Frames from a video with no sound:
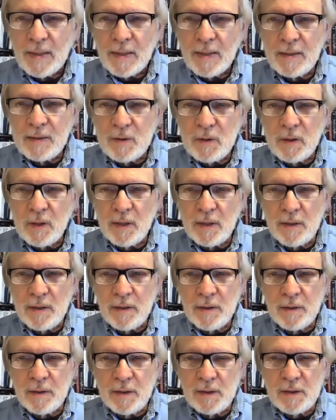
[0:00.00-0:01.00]
it's like
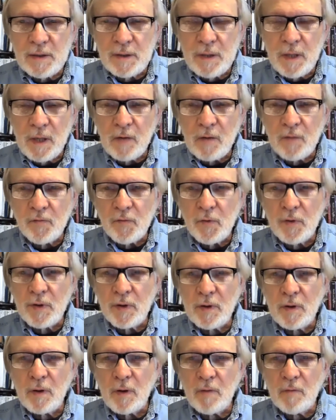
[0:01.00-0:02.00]
the
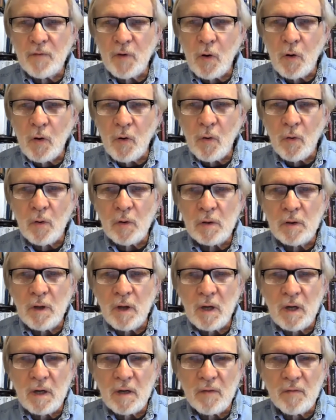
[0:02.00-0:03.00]
discovery of a whole
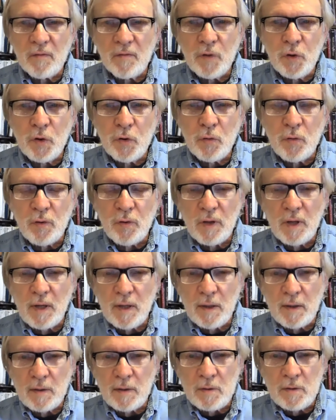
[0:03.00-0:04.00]
lot of new
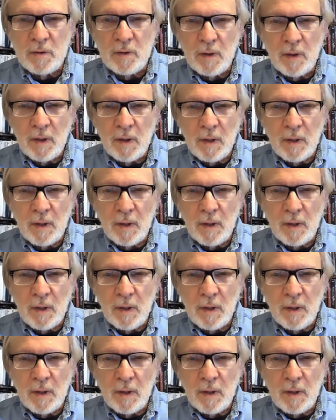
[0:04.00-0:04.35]
things